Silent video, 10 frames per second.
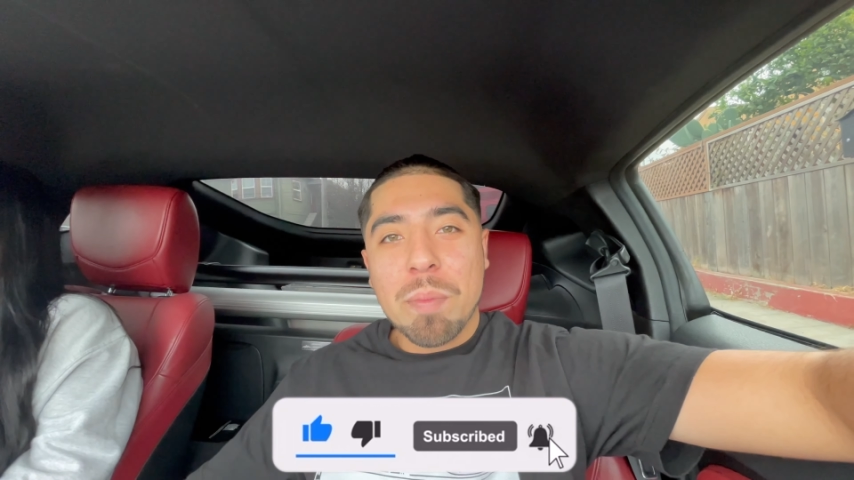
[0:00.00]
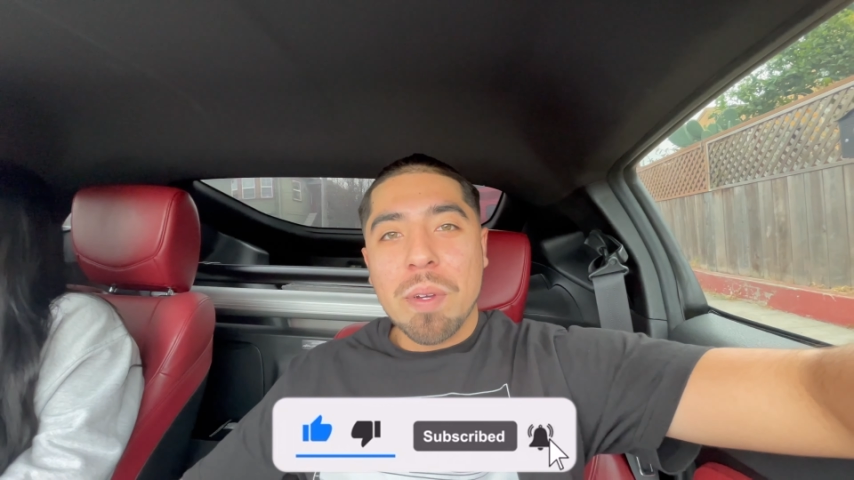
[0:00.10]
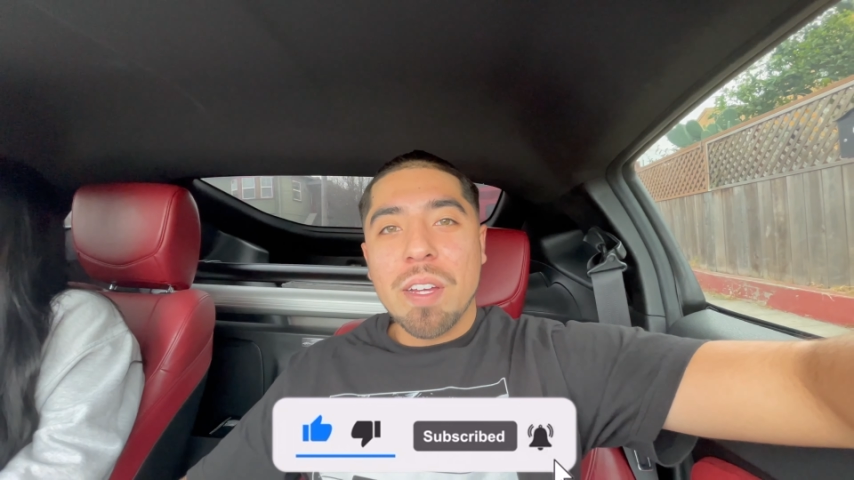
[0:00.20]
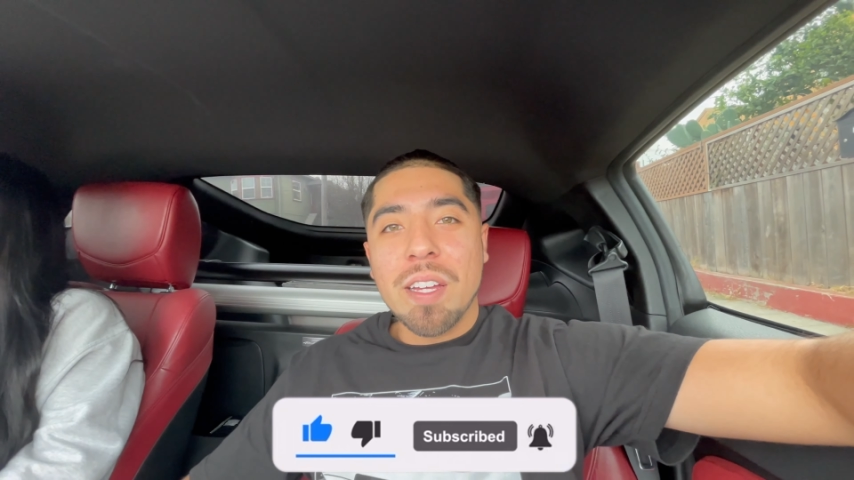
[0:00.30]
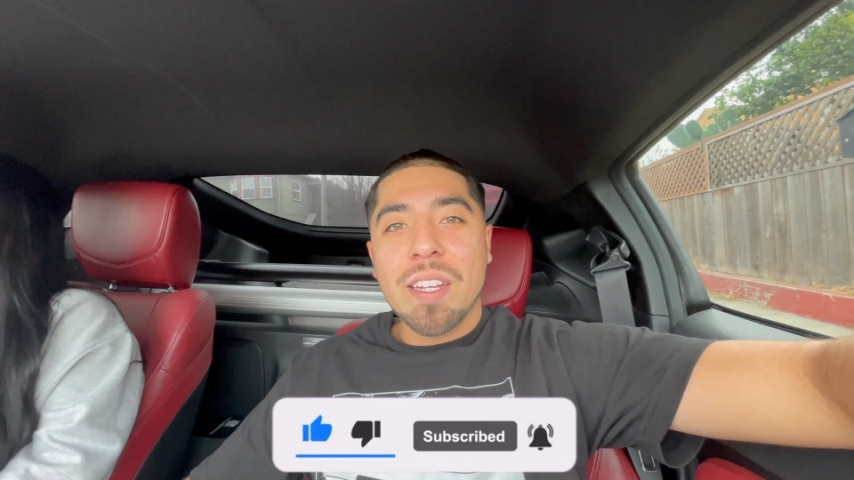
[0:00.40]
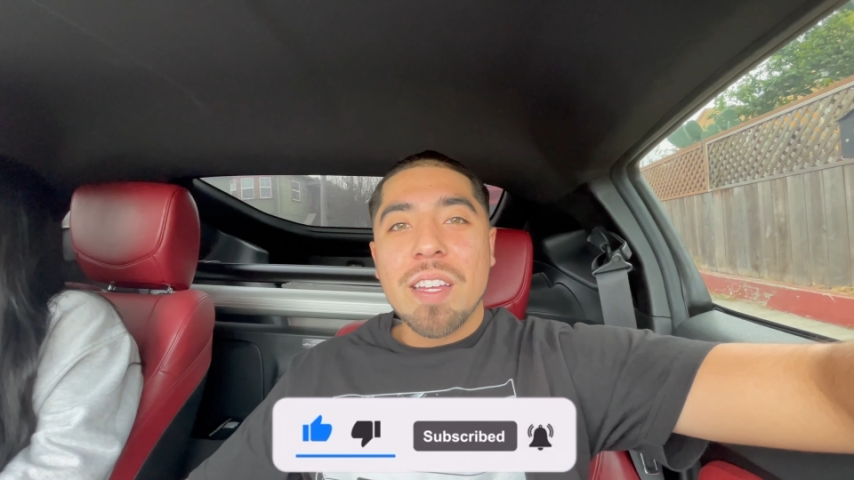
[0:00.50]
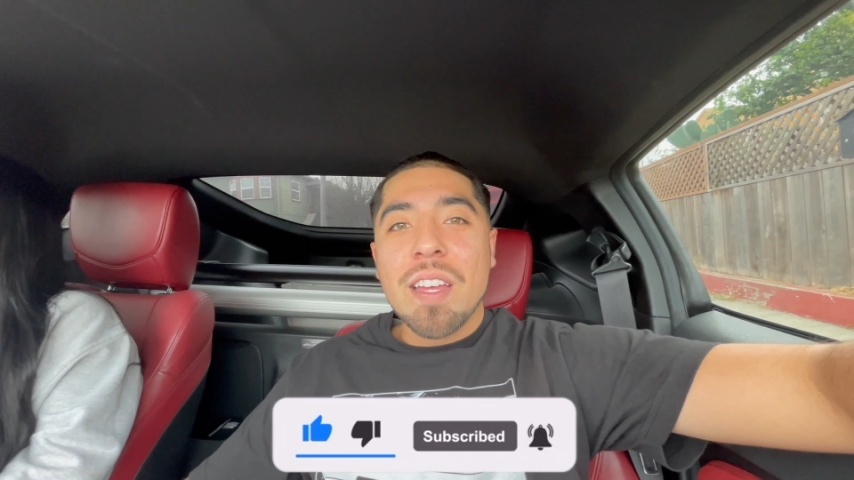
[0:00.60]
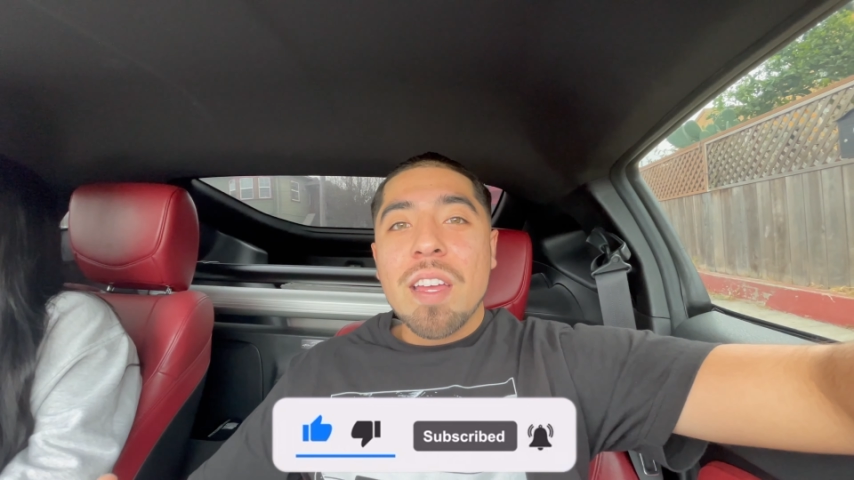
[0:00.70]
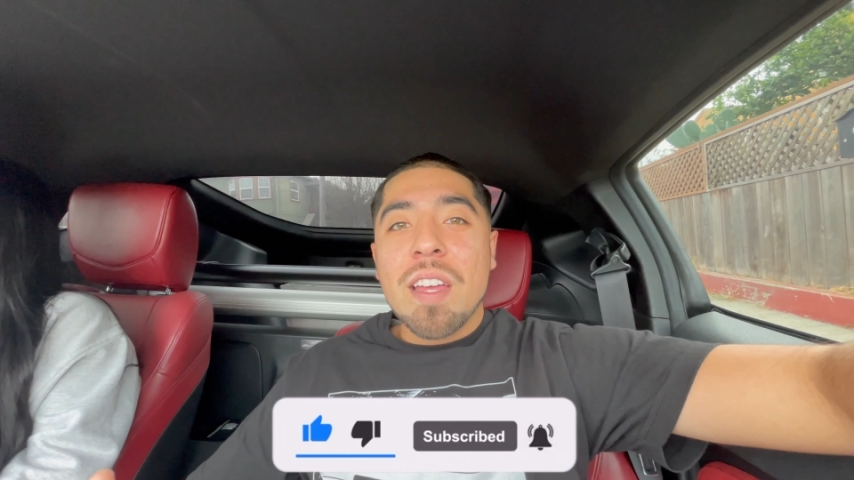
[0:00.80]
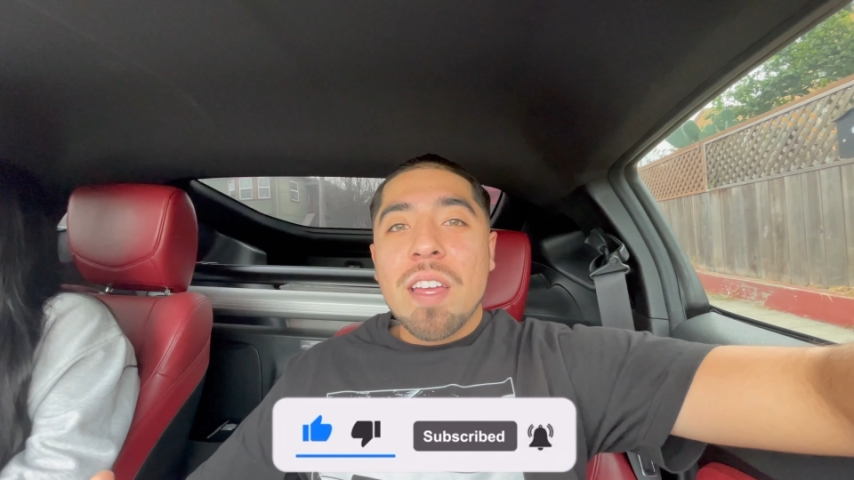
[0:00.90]
But
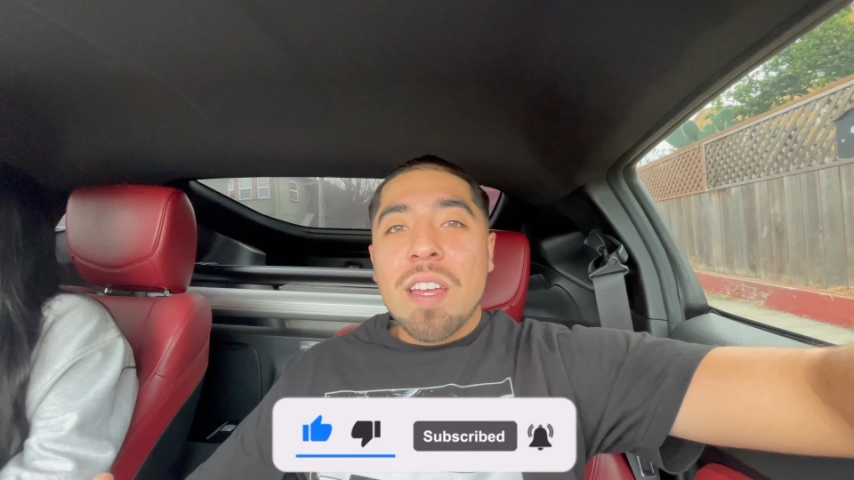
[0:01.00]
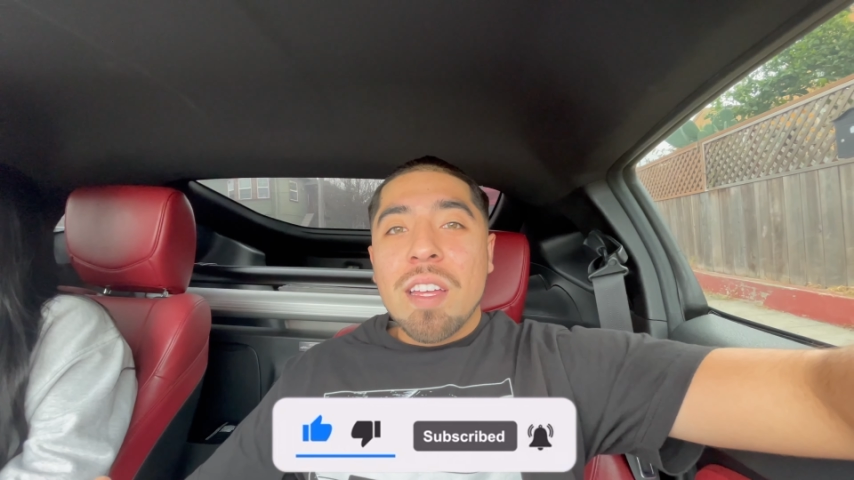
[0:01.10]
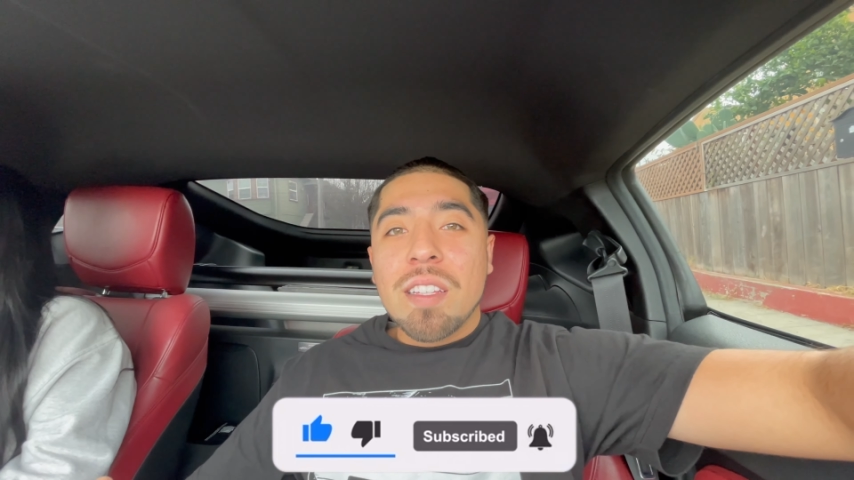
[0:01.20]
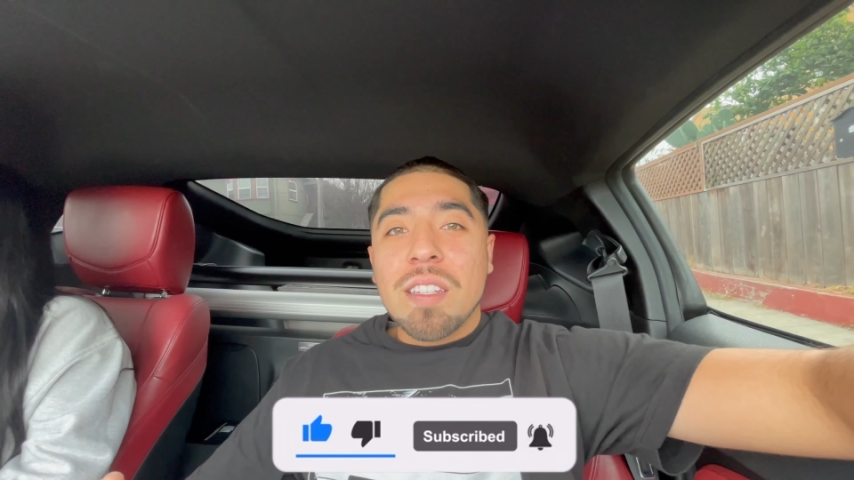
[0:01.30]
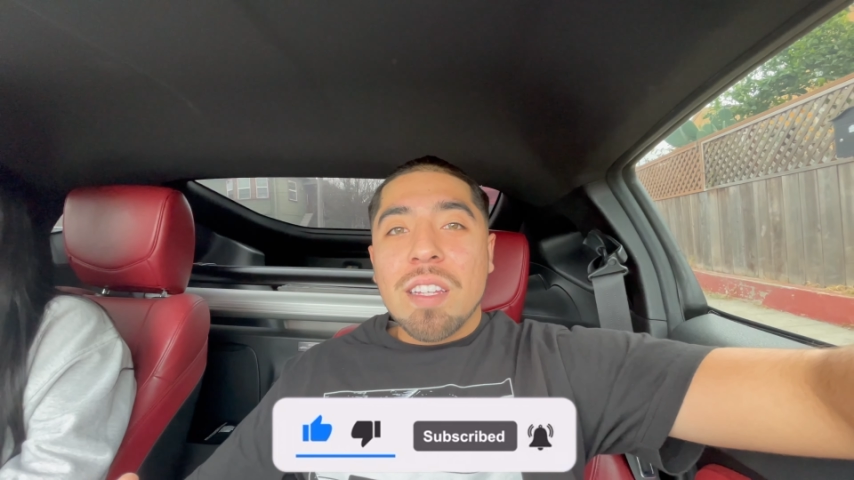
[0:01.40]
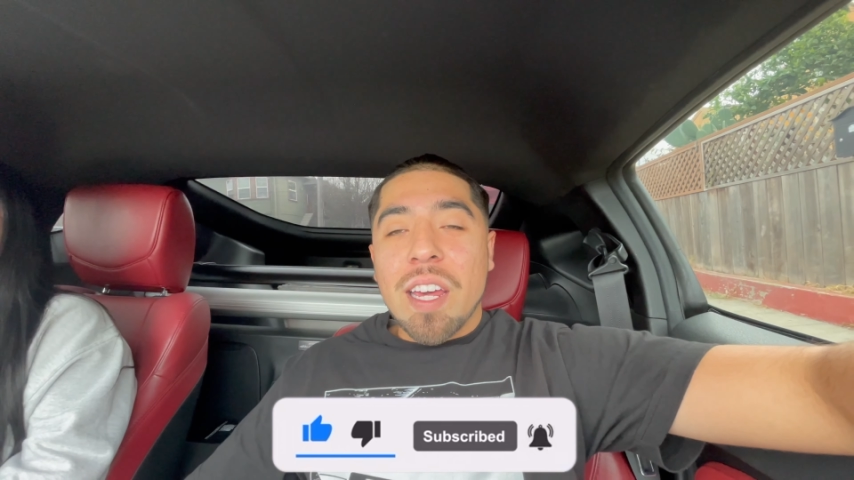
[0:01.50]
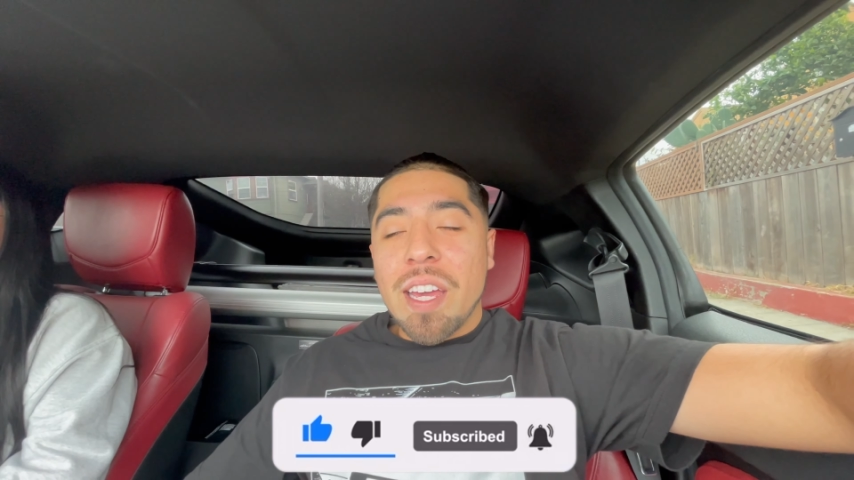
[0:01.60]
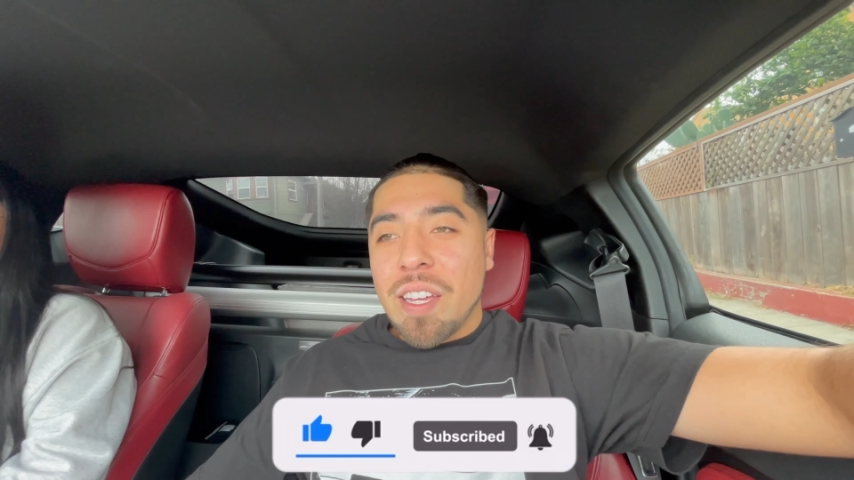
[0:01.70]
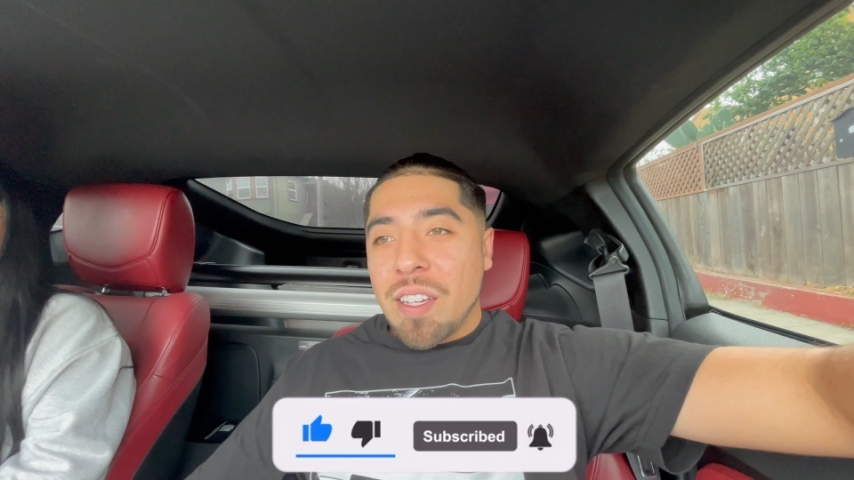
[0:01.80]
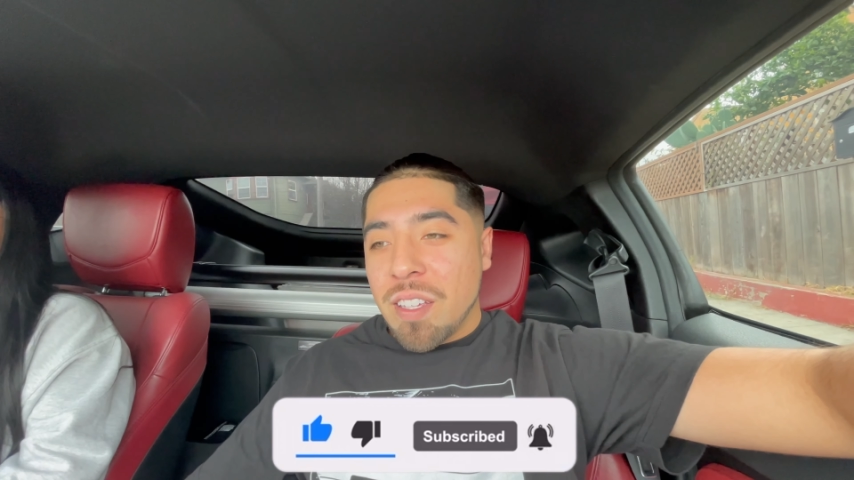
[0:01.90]

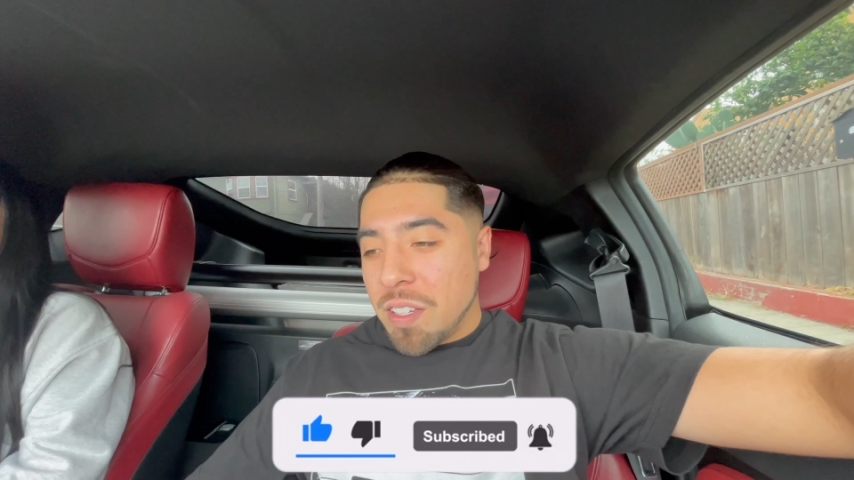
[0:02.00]
today